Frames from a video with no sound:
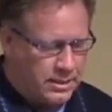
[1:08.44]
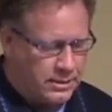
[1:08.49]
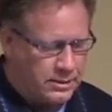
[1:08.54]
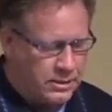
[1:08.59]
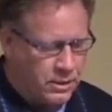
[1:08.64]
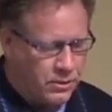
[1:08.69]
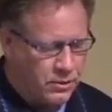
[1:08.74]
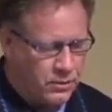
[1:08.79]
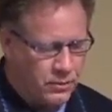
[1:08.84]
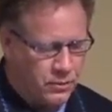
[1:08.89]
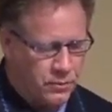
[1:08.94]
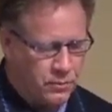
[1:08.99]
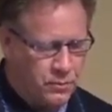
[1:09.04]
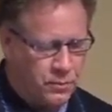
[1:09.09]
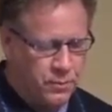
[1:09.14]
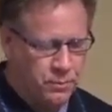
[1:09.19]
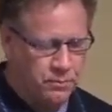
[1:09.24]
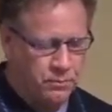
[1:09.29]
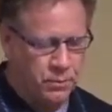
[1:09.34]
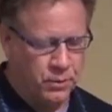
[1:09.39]

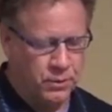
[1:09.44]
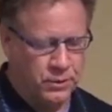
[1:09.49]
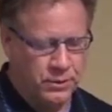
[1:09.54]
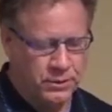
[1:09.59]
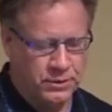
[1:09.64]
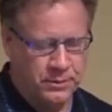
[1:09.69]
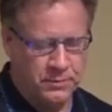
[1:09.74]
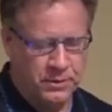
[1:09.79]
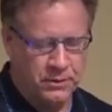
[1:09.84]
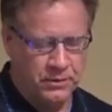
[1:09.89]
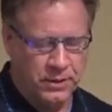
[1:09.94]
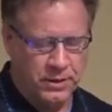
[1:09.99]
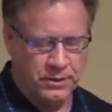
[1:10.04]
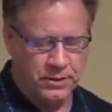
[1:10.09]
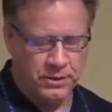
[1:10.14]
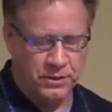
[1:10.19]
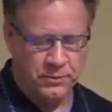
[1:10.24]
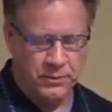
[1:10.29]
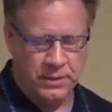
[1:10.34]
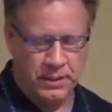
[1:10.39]
so Borders and
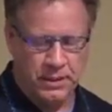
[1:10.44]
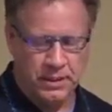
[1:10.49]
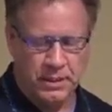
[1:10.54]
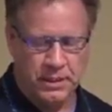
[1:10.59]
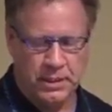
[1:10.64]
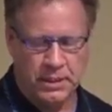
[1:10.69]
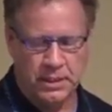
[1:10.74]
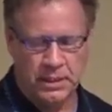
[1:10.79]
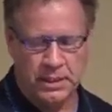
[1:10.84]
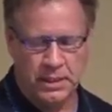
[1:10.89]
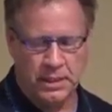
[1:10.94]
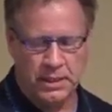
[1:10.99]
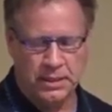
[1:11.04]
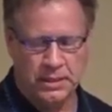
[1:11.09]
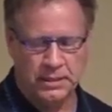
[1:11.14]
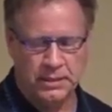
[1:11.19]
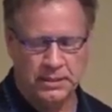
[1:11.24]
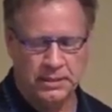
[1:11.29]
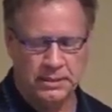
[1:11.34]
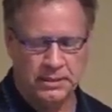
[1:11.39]
Migrations Week
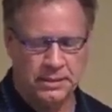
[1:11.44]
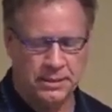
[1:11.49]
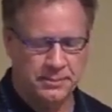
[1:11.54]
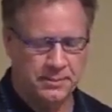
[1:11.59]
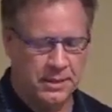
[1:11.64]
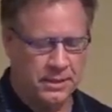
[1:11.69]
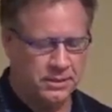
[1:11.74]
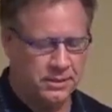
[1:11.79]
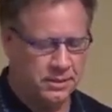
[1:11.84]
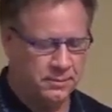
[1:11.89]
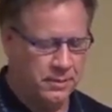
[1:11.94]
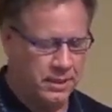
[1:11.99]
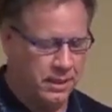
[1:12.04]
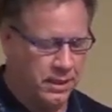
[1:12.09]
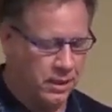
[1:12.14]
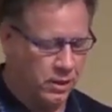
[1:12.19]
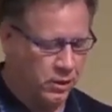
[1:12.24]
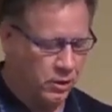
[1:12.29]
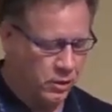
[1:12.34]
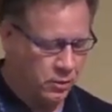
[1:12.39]
is sponsored by
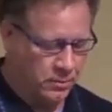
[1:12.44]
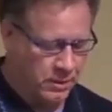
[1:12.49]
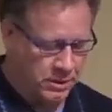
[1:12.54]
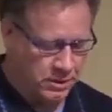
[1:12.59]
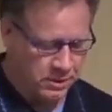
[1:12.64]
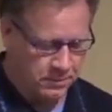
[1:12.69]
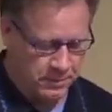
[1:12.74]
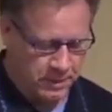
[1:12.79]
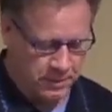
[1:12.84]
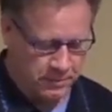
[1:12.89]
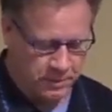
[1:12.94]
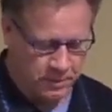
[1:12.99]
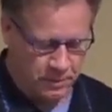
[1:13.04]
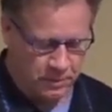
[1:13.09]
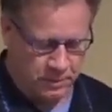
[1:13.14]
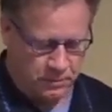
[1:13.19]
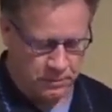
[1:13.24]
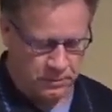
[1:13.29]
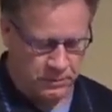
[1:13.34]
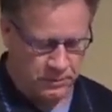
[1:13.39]
a whole bunch of
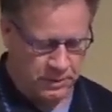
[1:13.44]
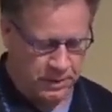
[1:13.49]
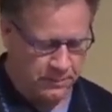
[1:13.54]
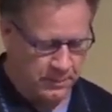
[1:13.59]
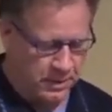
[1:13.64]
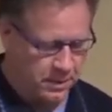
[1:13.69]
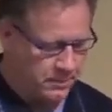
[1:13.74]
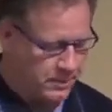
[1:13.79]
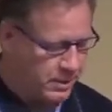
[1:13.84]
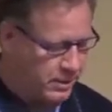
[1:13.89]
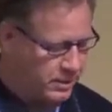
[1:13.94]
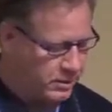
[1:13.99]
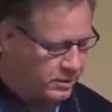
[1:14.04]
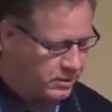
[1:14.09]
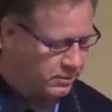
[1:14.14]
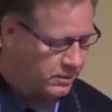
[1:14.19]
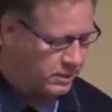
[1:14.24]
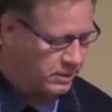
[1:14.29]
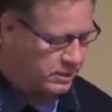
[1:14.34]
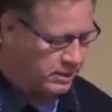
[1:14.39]
people who somehow managed
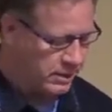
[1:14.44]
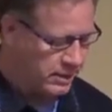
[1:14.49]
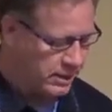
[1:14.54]
to work